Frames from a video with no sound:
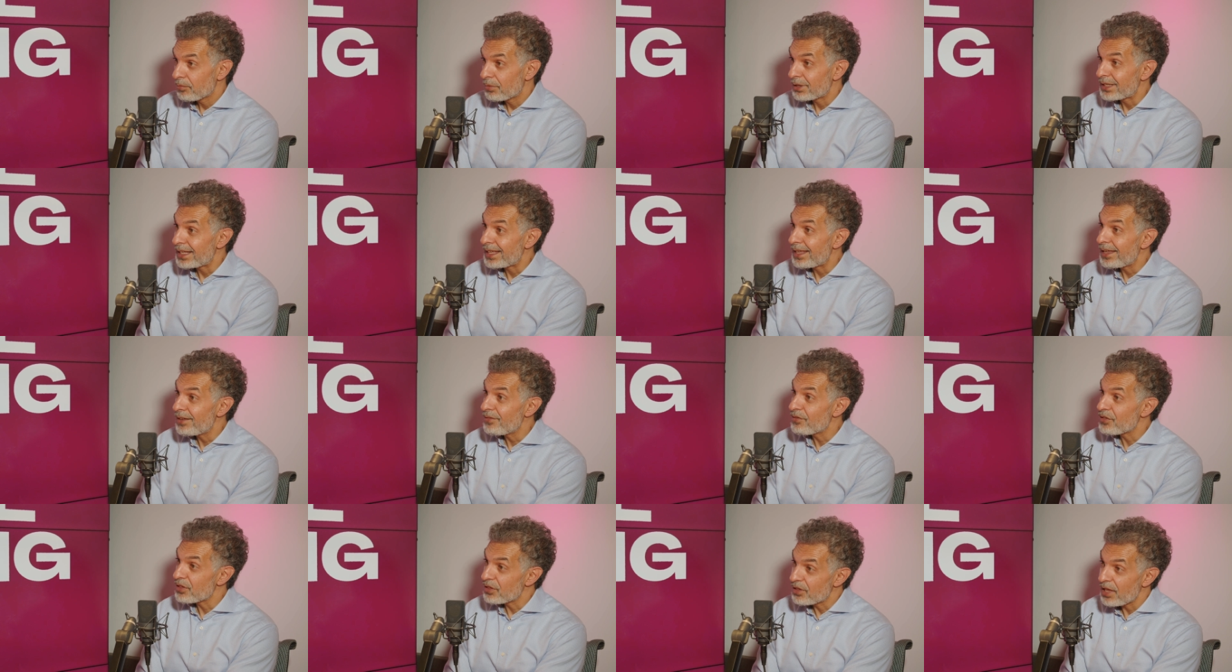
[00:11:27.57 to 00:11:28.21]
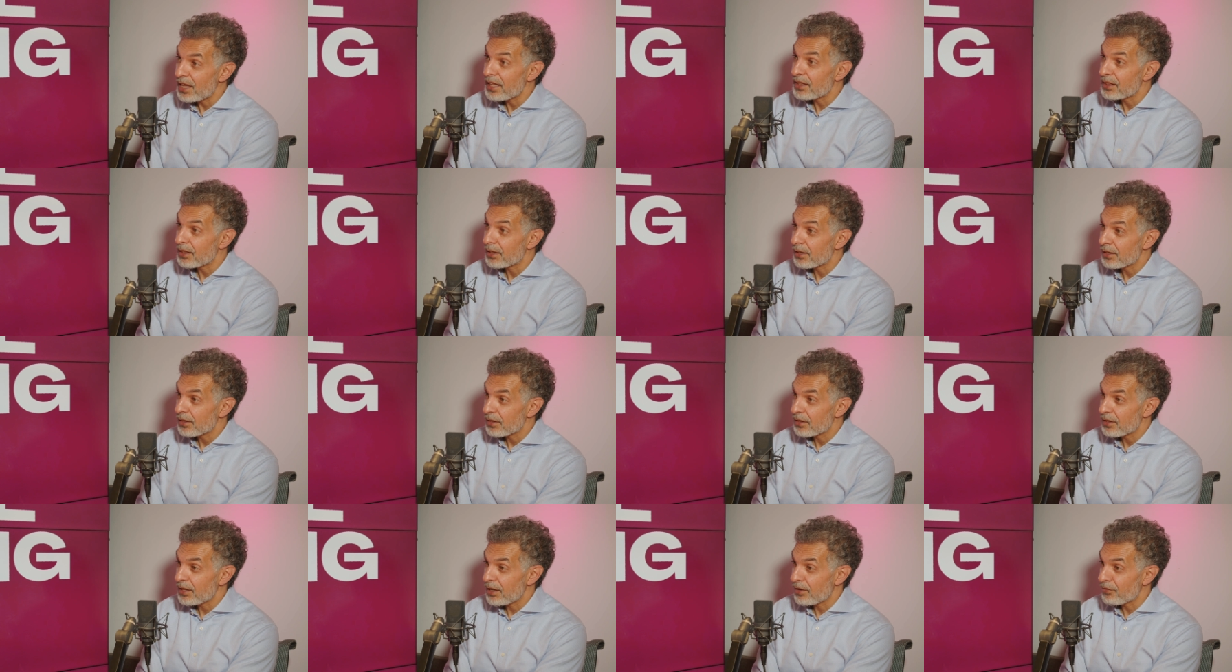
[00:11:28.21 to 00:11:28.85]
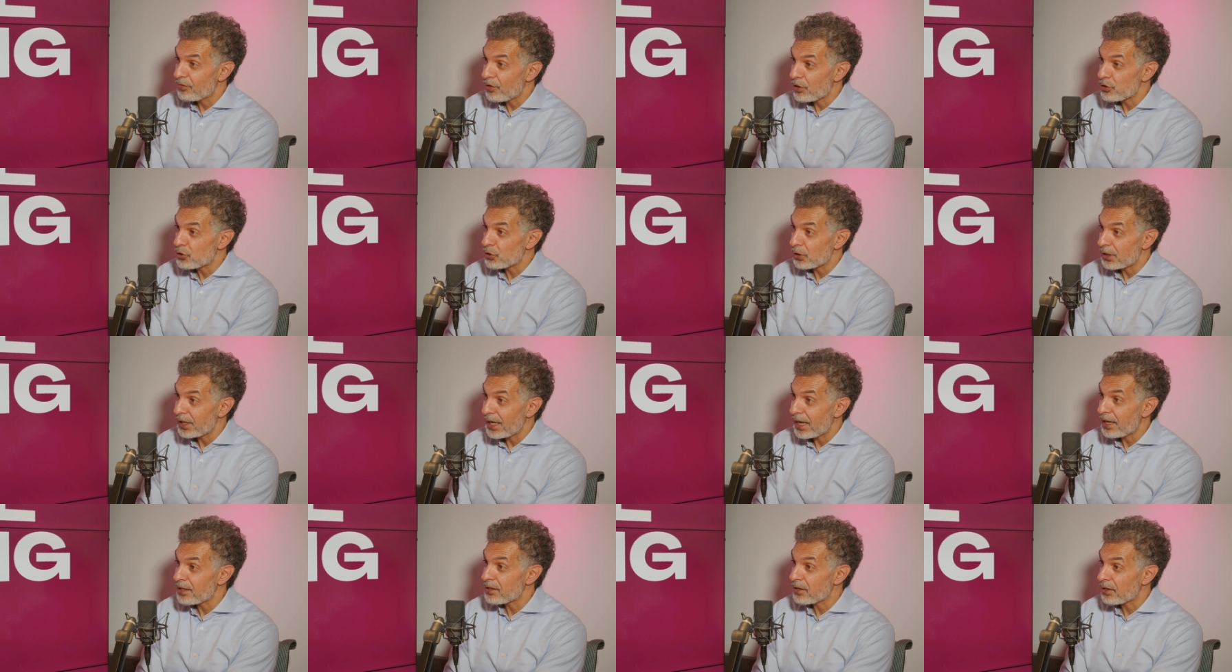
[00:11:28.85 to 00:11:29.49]
But even then, they
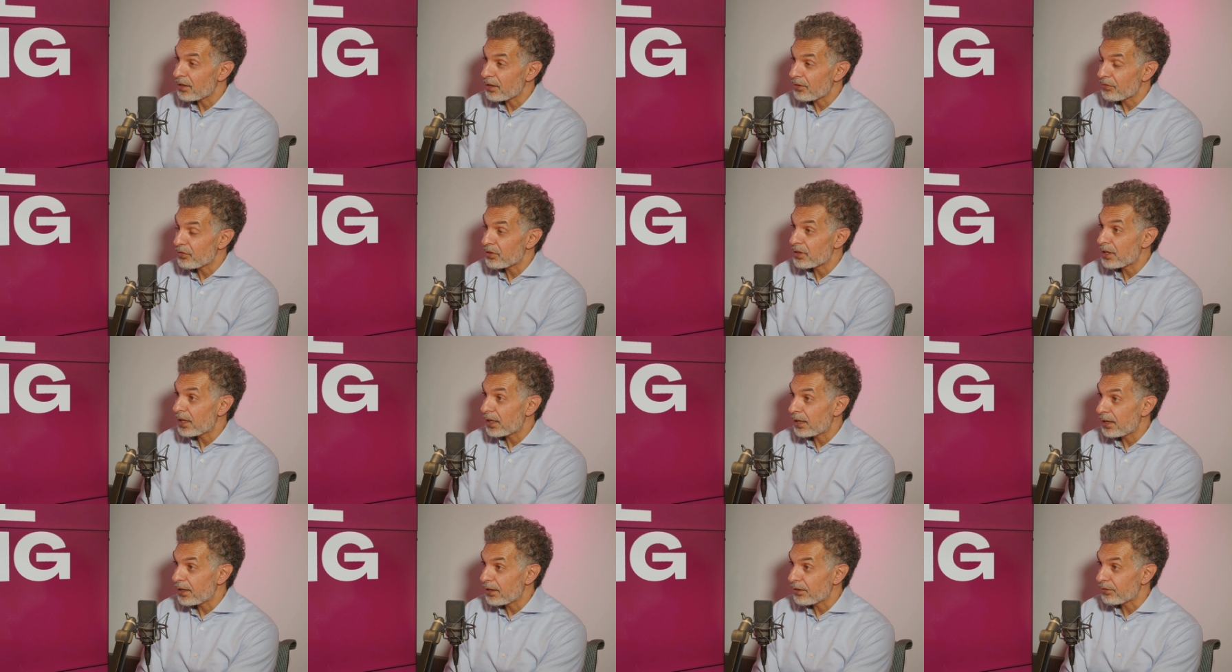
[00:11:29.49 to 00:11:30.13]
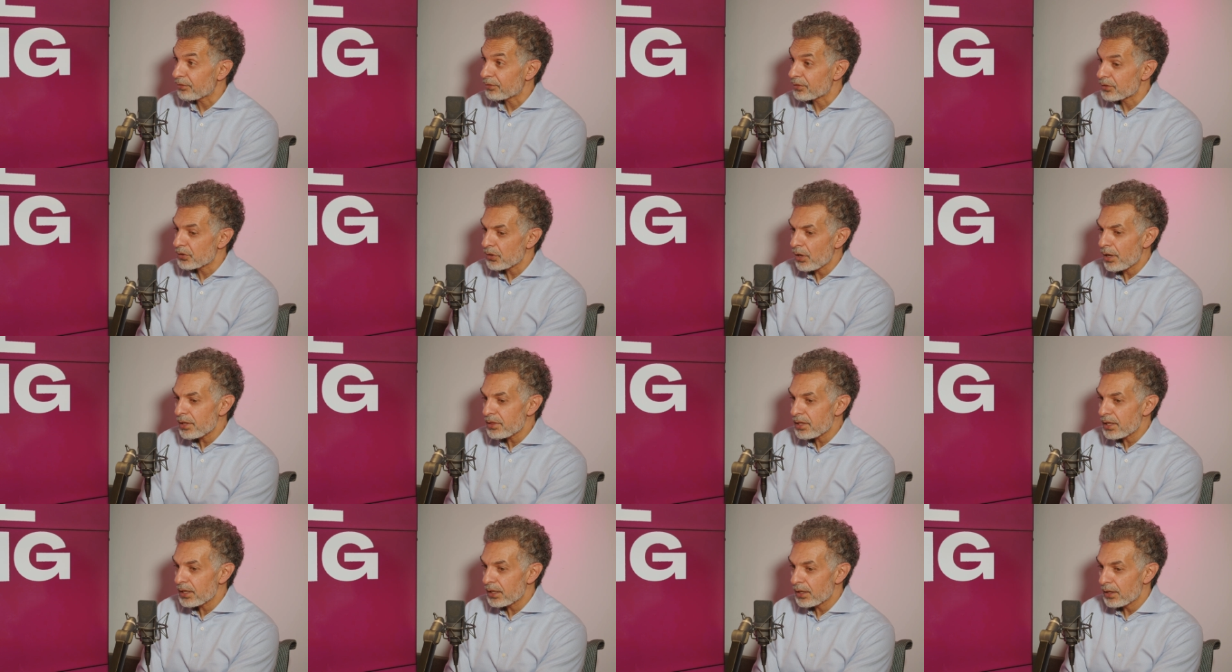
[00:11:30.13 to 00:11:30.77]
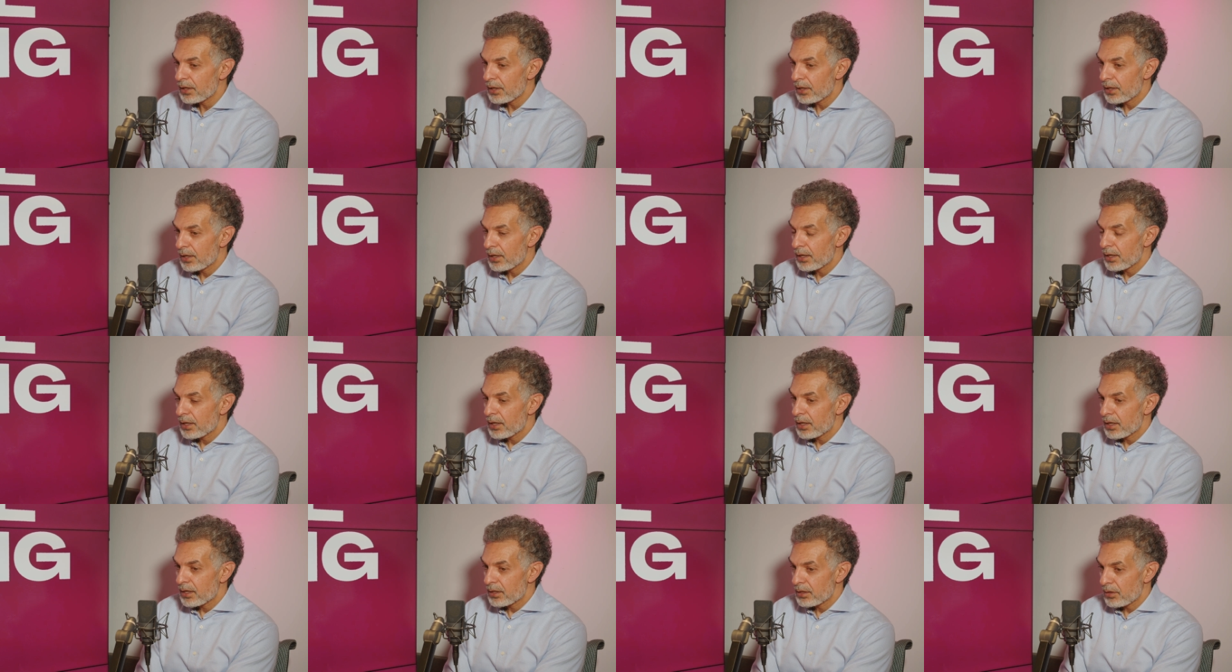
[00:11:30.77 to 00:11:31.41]
eventually had enough and they left. So I think
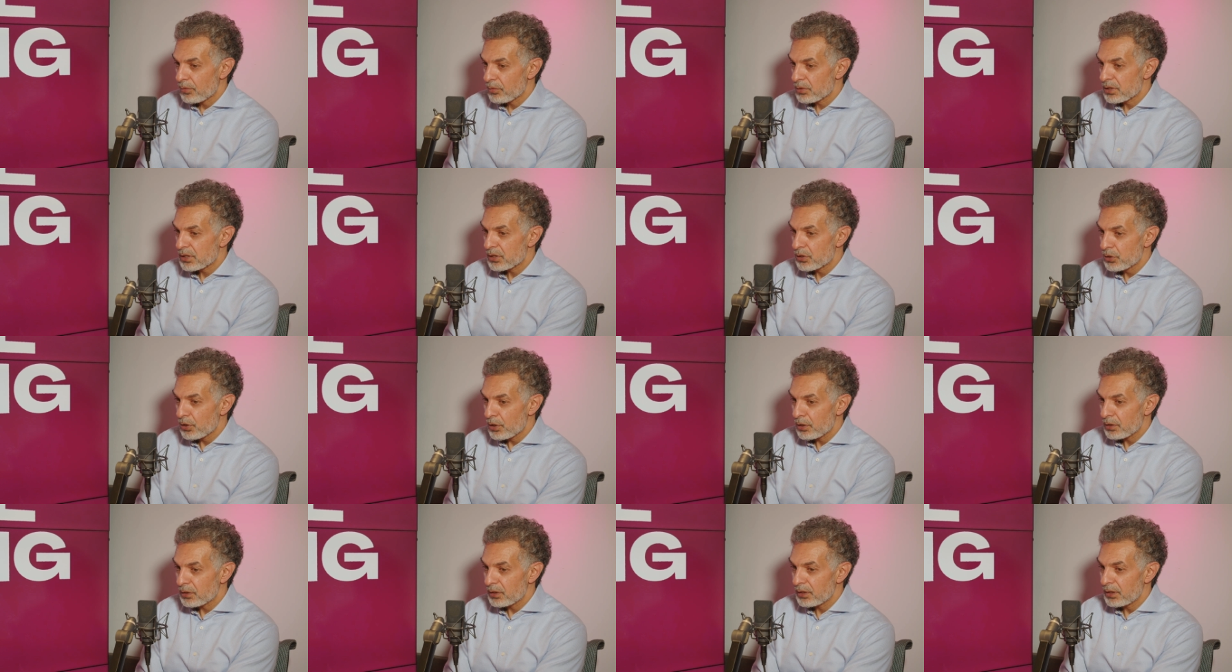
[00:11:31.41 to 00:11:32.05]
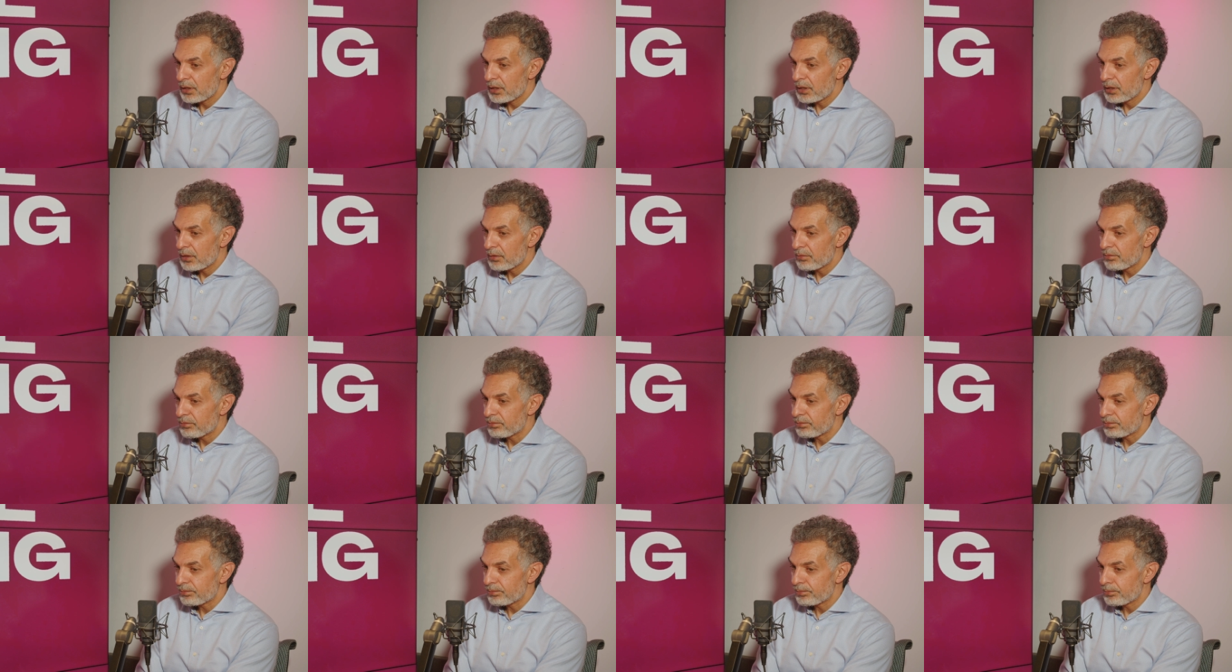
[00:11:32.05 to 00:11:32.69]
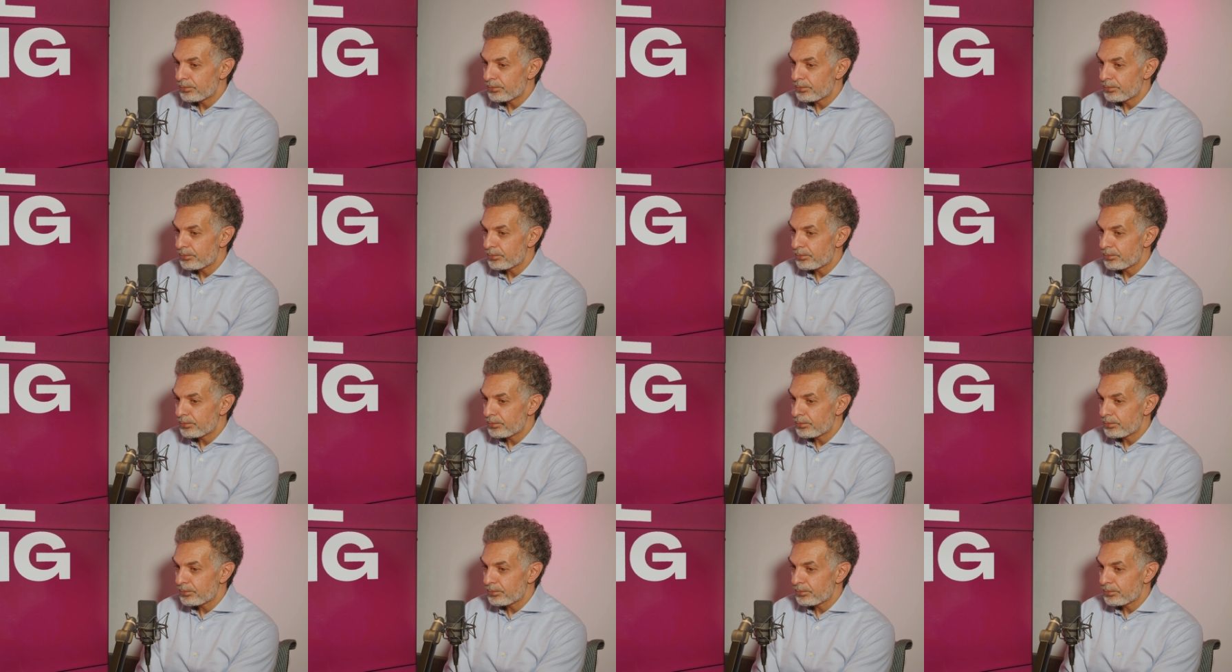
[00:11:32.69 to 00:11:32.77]
there was certainly